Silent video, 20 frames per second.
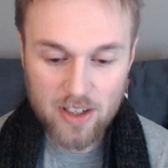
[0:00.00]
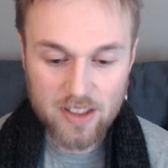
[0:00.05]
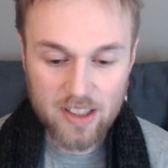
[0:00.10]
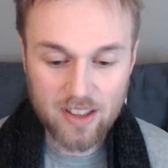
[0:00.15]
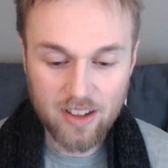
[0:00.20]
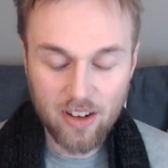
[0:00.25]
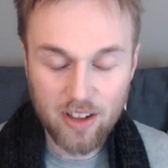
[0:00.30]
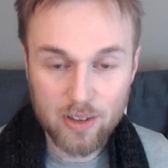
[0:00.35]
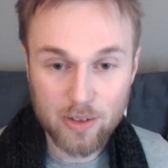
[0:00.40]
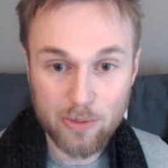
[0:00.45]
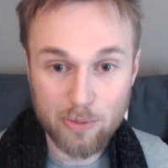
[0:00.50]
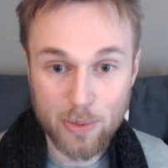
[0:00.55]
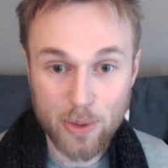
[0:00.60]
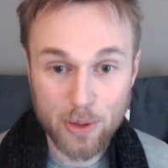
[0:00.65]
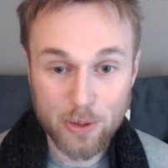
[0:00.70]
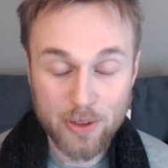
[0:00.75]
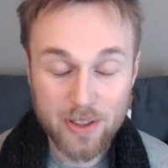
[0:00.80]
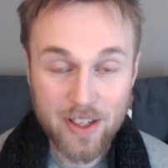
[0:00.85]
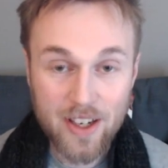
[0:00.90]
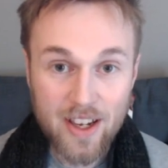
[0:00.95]
in the larva
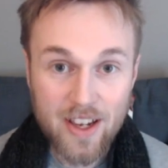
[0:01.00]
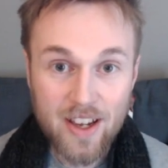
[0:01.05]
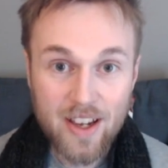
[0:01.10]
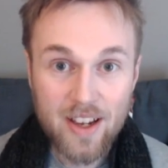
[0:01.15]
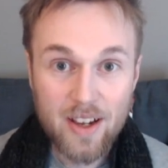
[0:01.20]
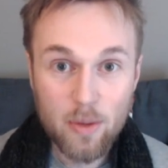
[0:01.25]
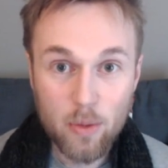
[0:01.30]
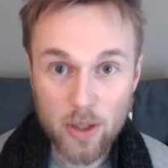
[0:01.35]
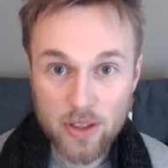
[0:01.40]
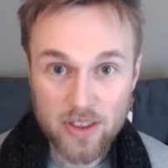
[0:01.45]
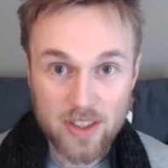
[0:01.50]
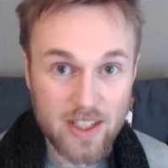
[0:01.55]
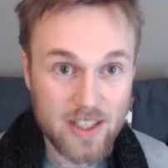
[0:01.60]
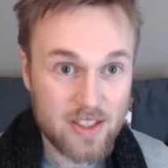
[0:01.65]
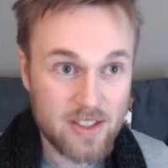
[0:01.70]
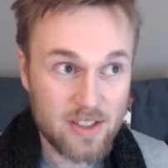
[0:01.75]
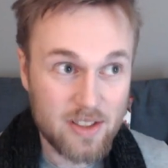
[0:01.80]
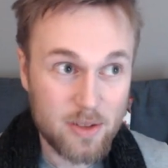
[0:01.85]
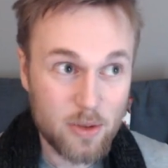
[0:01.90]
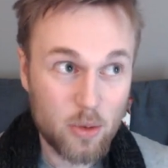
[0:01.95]
mode, what
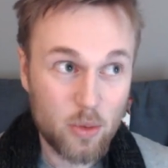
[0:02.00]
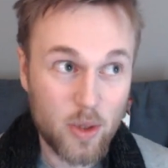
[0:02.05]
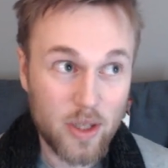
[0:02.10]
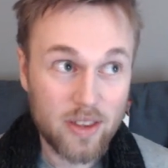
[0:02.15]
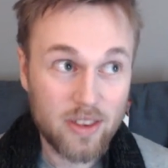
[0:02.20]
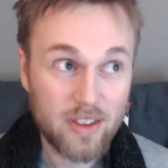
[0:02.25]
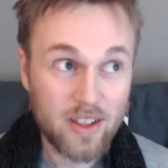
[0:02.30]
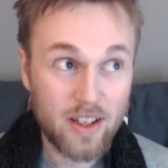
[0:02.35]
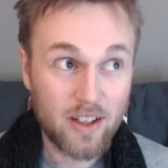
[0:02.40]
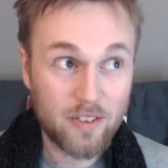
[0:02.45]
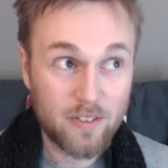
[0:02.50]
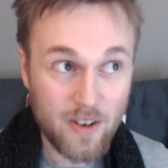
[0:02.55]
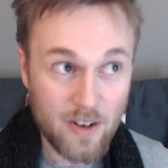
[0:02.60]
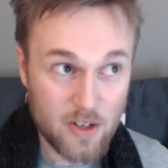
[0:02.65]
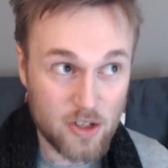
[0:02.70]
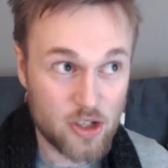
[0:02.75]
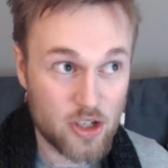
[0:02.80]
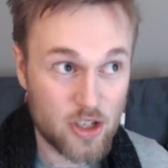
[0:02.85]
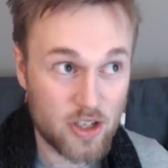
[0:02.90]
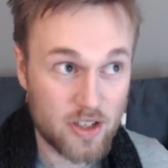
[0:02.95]
they do with their
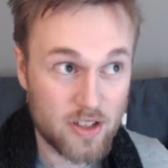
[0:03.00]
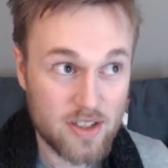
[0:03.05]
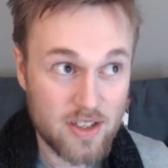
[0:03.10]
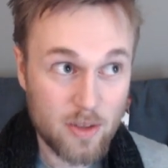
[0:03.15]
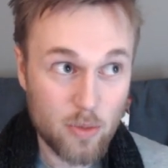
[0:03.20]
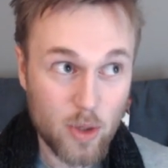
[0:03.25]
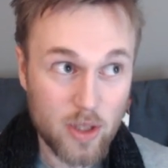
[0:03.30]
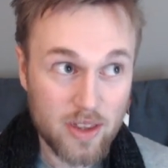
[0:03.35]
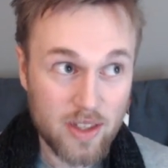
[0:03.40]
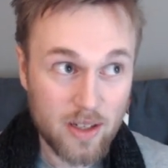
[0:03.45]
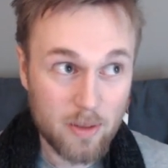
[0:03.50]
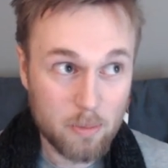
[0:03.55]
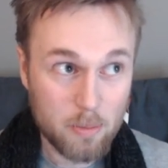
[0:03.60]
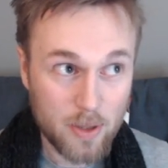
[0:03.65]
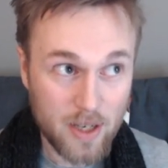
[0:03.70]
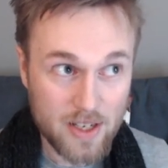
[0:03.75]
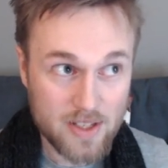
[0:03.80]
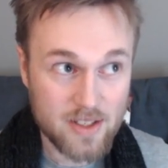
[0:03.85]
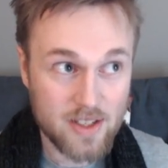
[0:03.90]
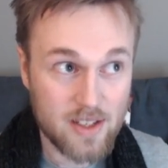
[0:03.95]
functions and with their
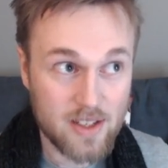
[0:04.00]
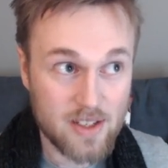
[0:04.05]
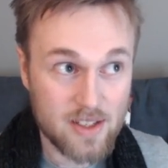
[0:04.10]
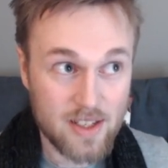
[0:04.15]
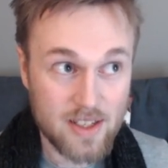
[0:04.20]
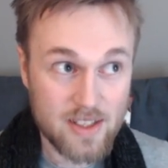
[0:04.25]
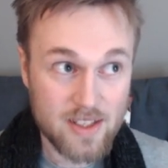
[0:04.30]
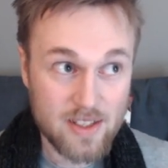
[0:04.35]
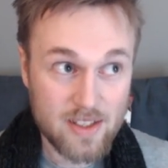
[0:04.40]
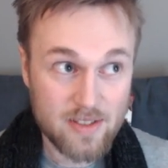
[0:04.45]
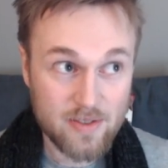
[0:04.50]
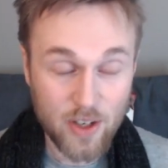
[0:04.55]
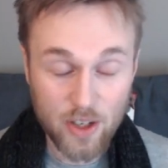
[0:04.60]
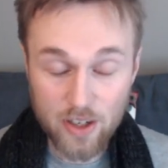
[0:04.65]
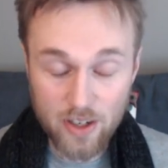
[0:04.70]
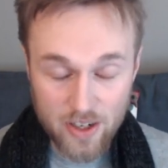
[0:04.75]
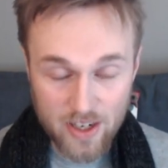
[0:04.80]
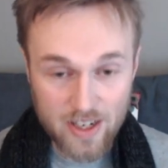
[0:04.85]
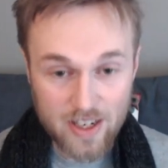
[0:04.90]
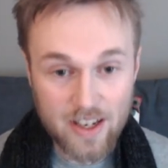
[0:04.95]
presence is
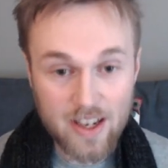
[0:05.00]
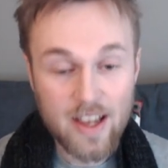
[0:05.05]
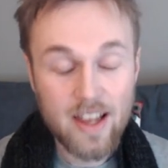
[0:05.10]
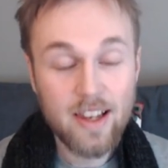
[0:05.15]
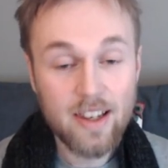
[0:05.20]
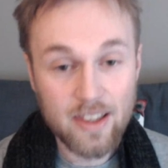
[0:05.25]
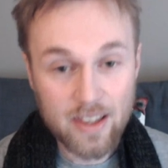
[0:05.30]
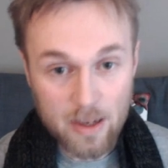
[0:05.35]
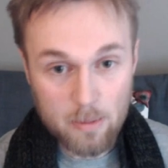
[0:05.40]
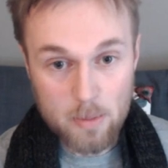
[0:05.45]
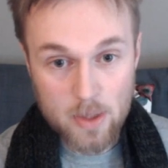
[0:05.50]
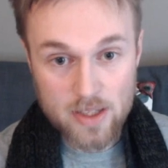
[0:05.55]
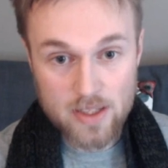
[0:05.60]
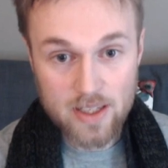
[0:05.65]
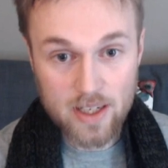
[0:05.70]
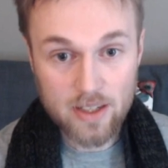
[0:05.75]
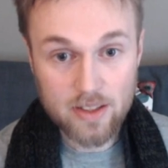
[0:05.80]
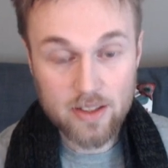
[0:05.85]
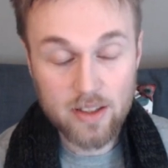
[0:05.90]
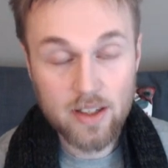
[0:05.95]
very
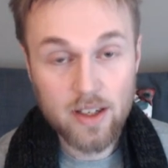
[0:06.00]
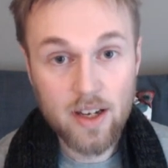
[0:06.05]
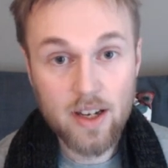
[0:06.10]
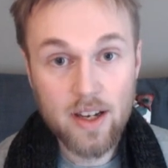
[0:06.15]
limited.